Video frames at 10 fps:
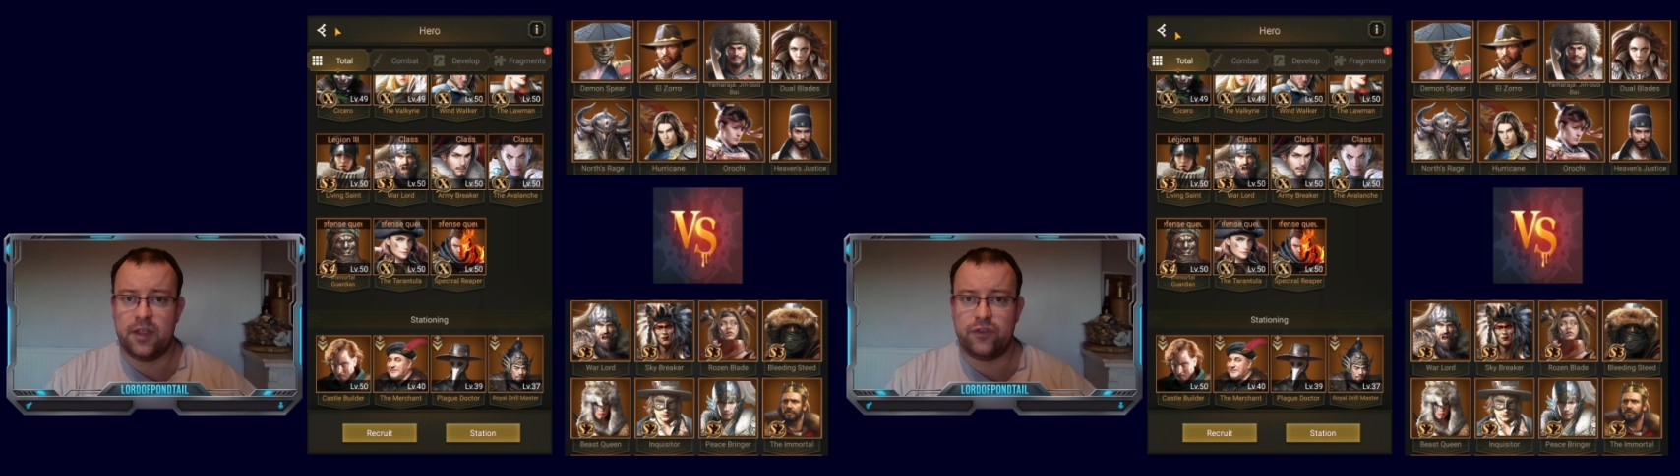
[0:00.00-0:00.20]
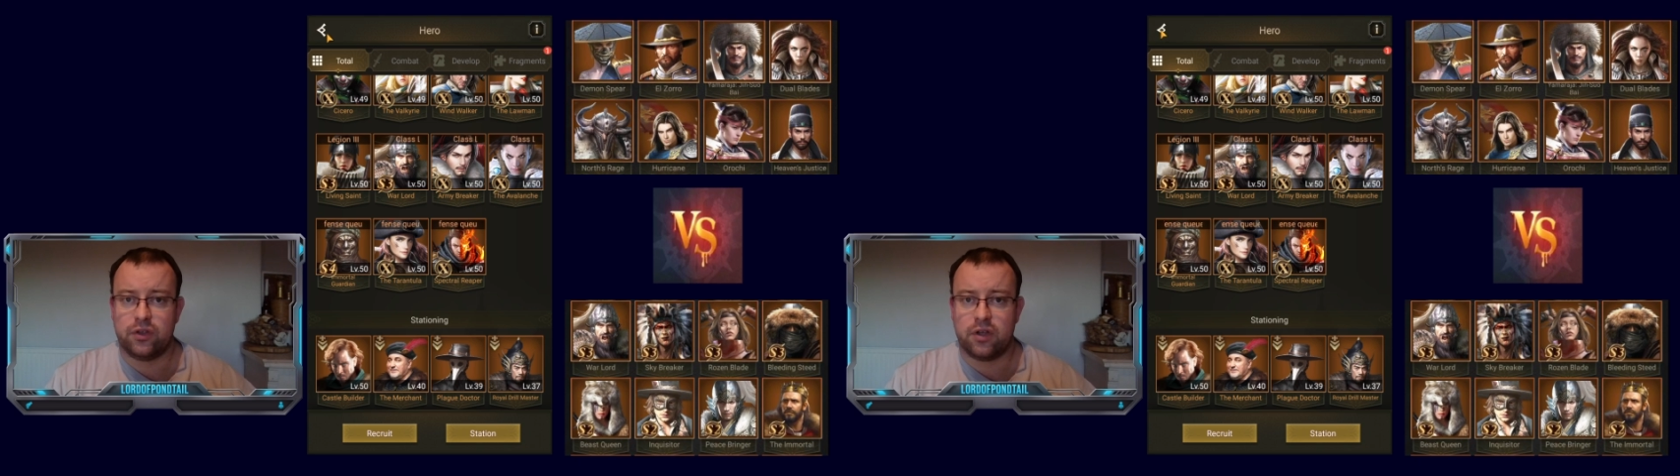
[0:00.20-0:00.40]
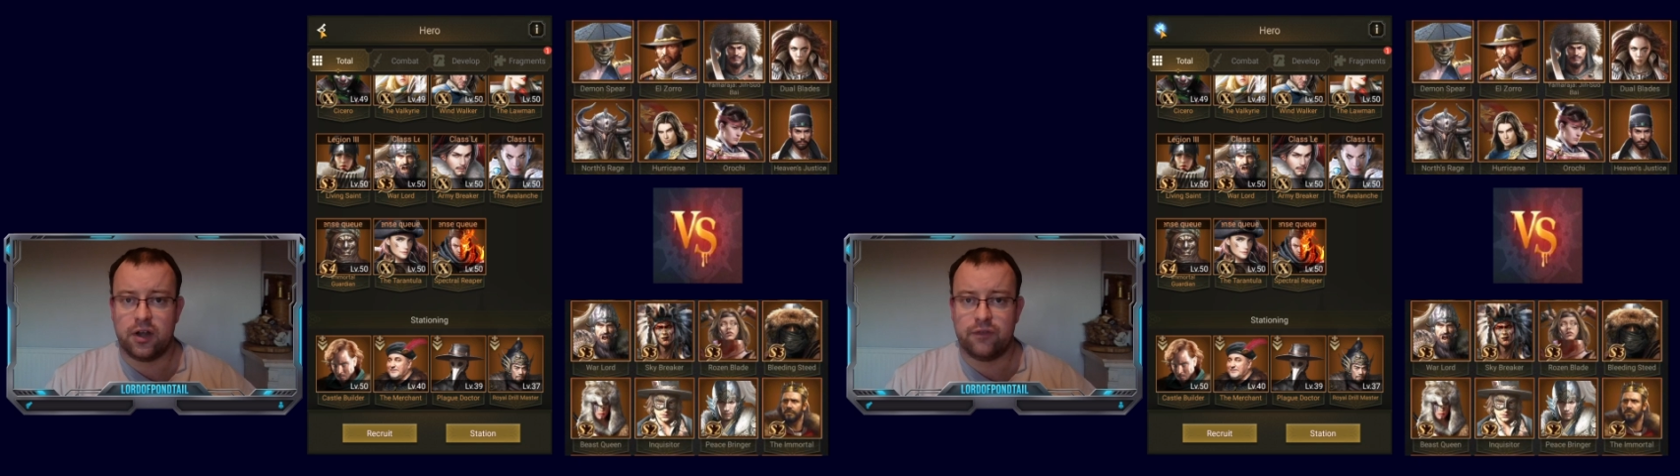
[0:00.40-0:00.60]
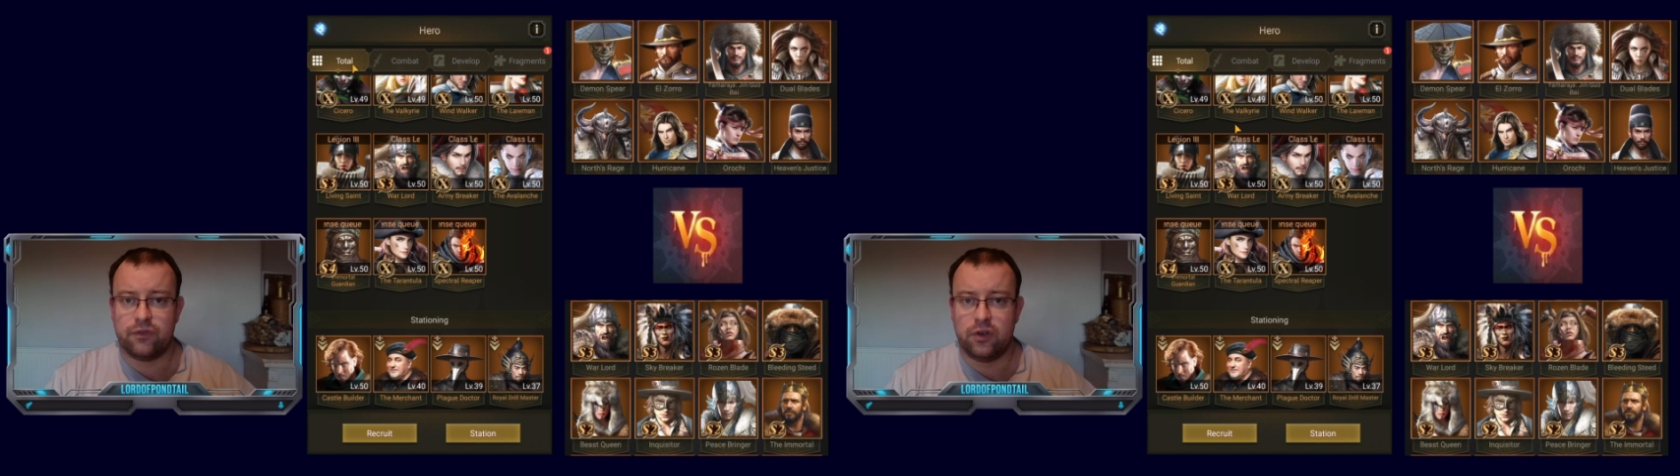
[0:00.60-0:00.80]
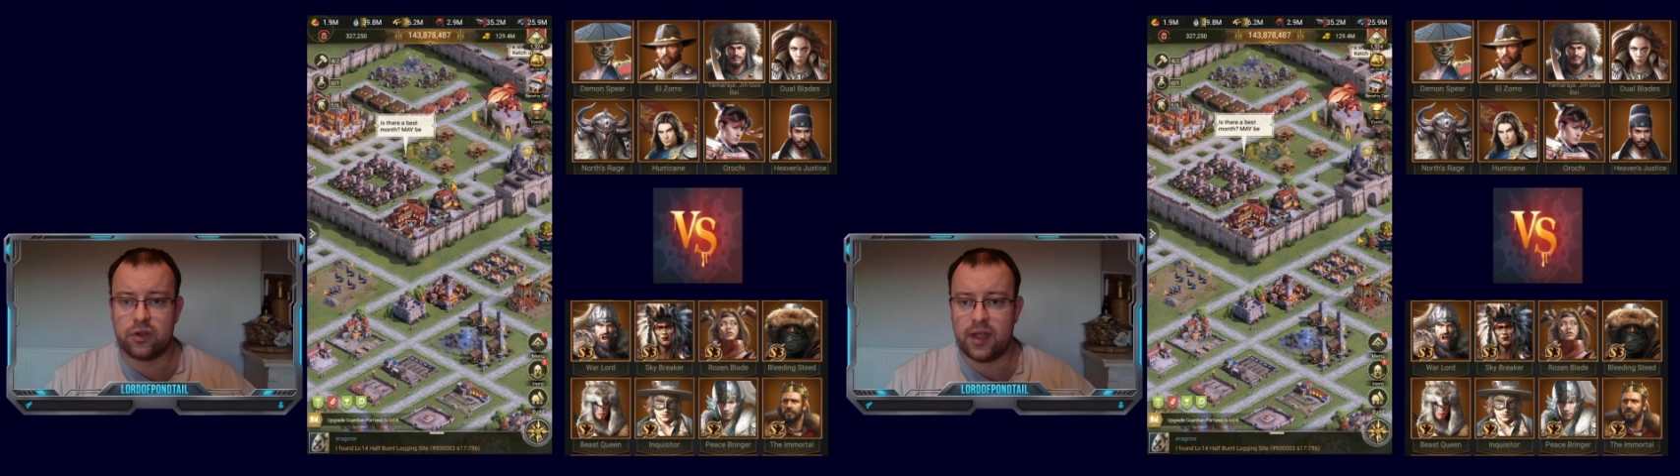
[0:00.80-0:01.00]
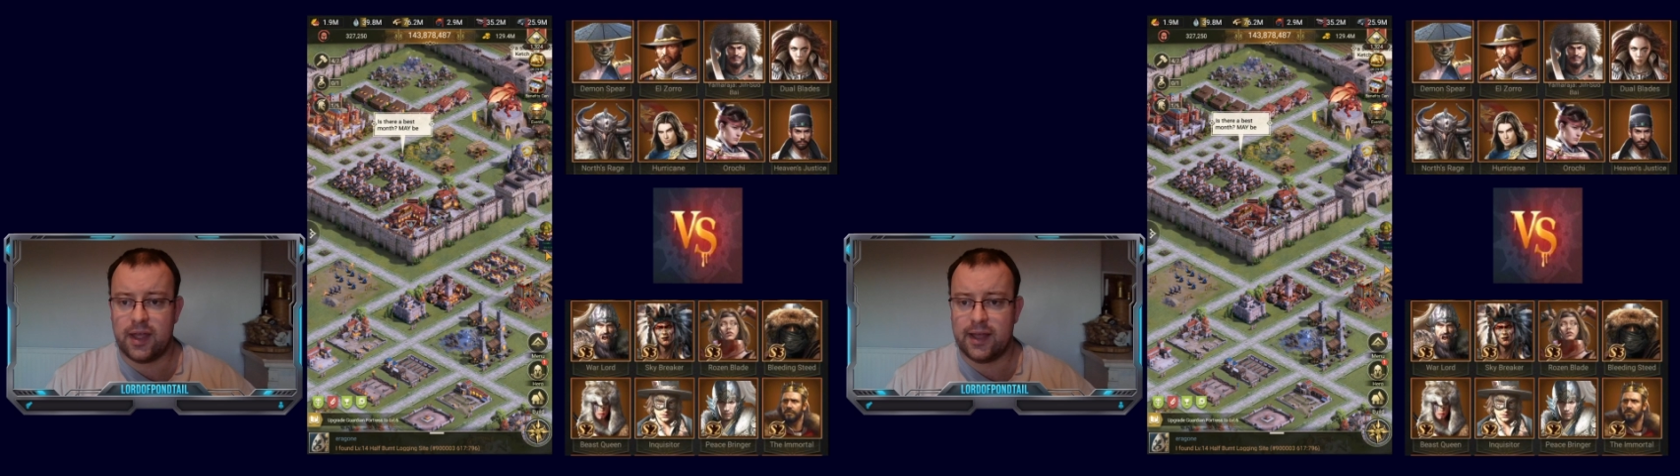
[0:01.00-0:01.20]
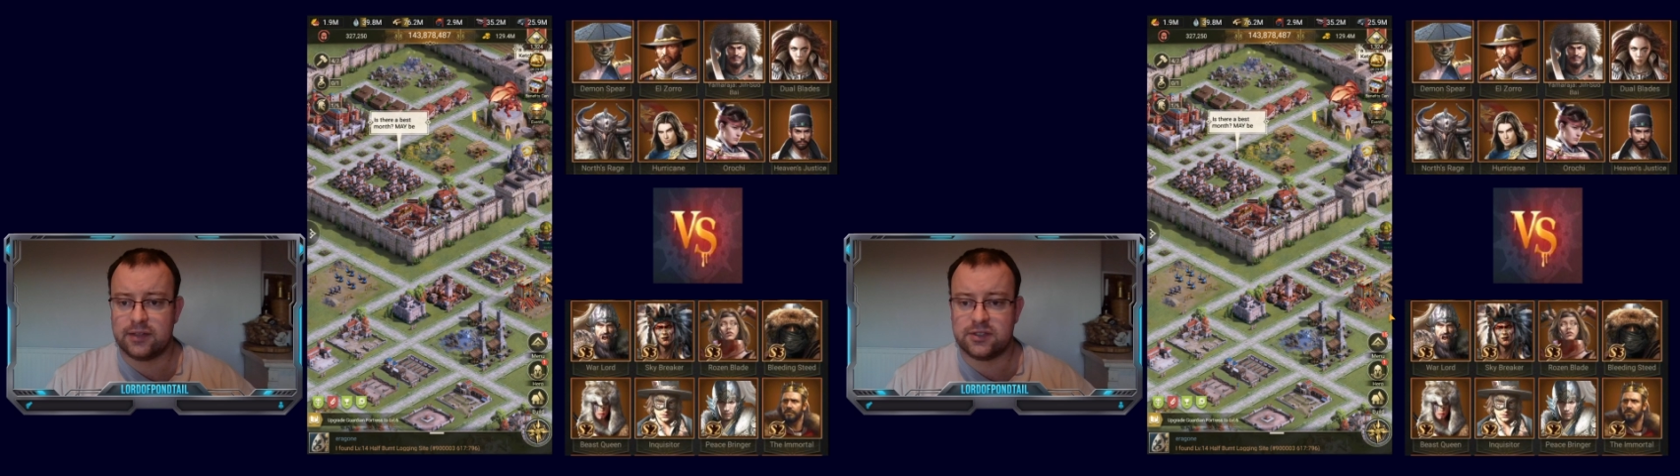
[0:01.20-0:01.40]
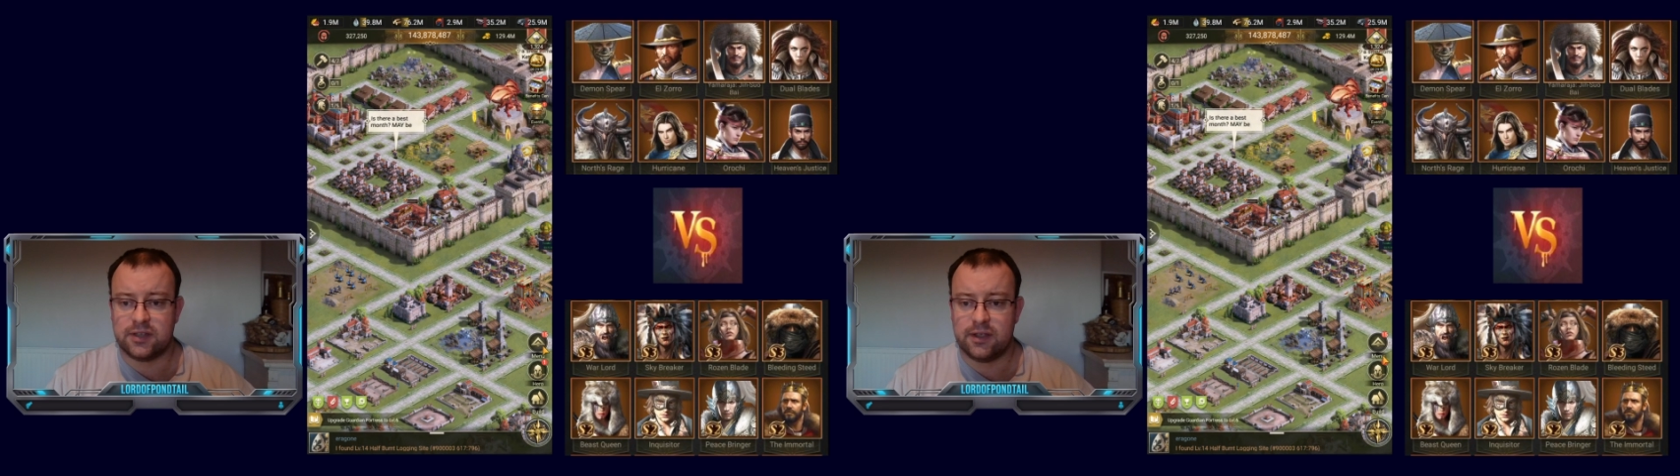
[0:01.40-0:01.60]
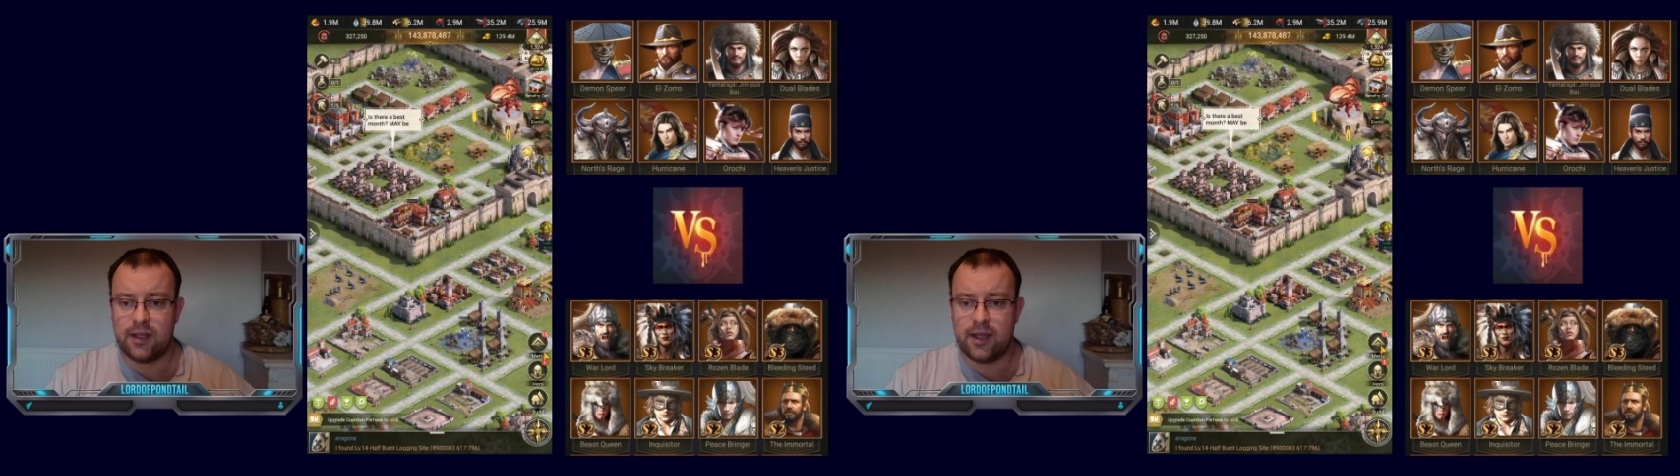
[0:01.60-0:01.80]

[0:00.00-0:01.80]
you kind of look at,